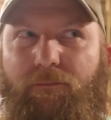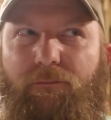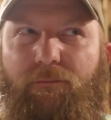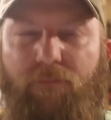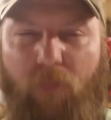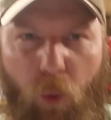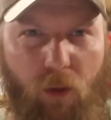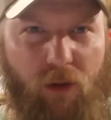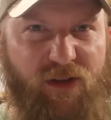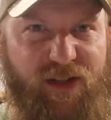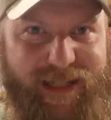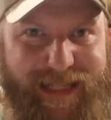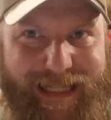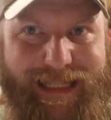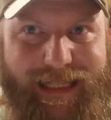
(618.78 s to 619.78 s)
more
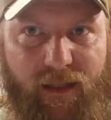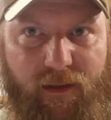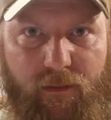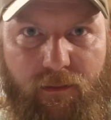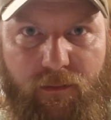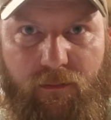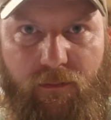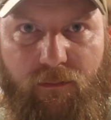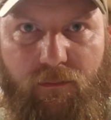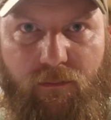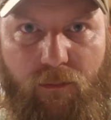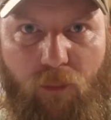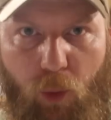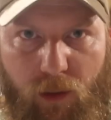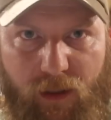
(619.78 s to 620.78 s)
seated,
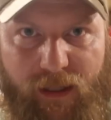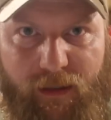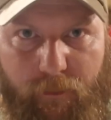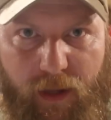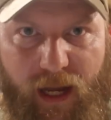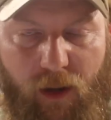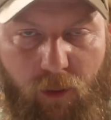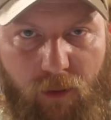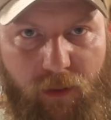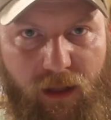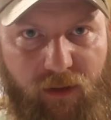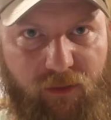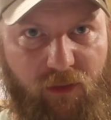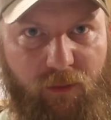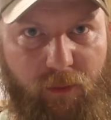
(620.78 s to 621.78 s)
more in power,
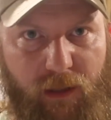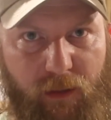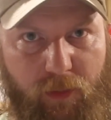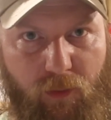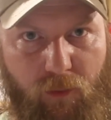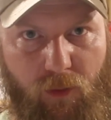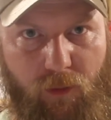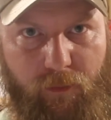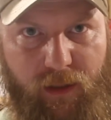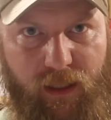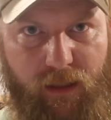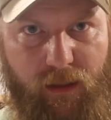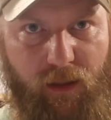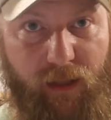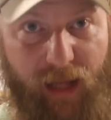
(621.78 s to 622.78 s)
because his people won't
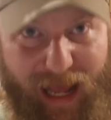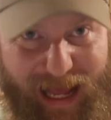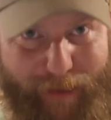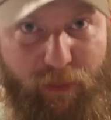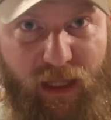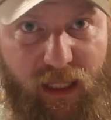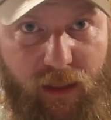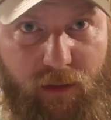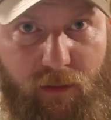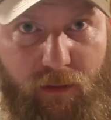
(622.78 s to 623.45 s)
be unhappy.